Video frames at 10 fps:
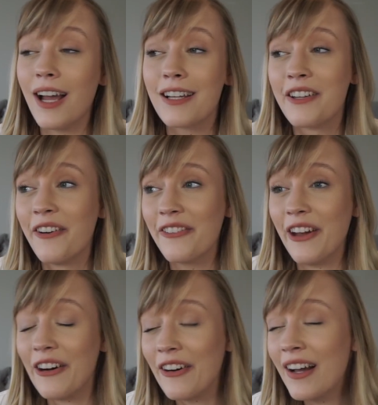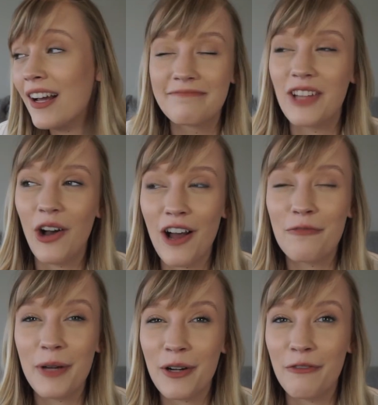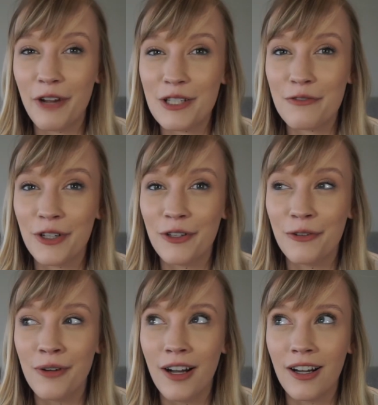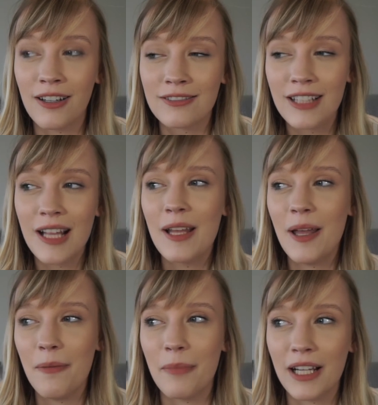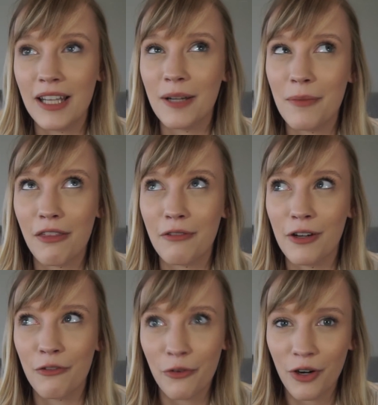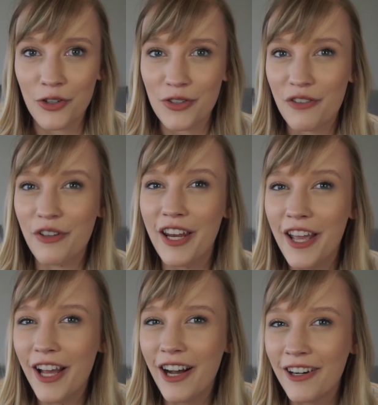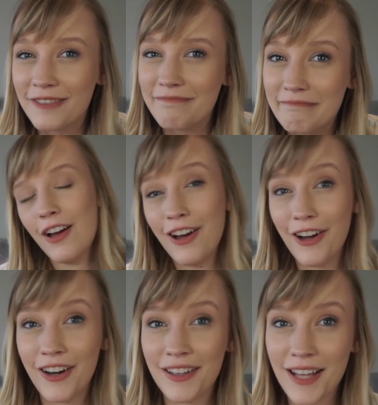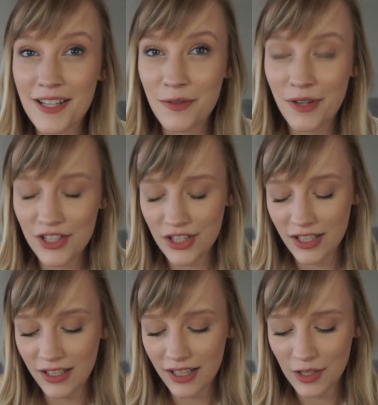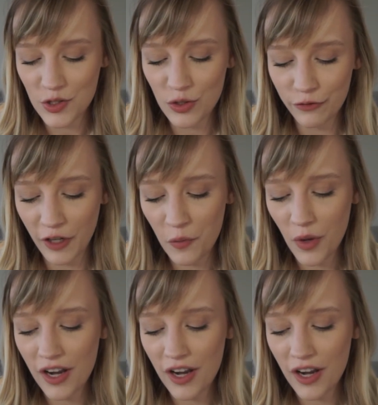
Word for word: I don't know. I'll have better advice for you uh, by like my three or 400th video. All right, last question. Let's do a fun one.